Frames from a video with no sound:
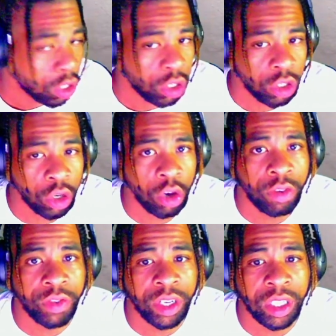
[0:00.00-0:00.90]

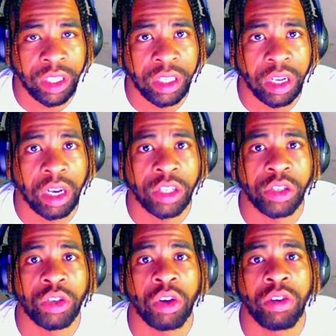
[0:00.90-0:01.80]
Servant, a
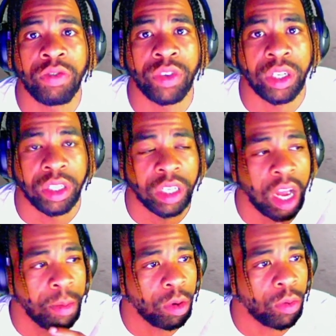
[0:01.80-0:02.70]
servant.
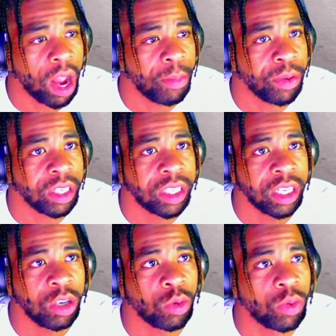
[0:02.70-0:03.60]
I'm a rapping
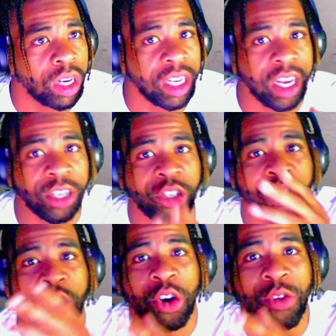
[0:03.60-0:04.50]
Cinderella, a
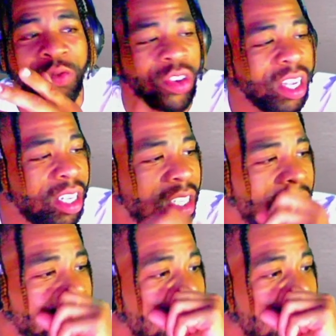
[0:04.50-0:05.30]
servant.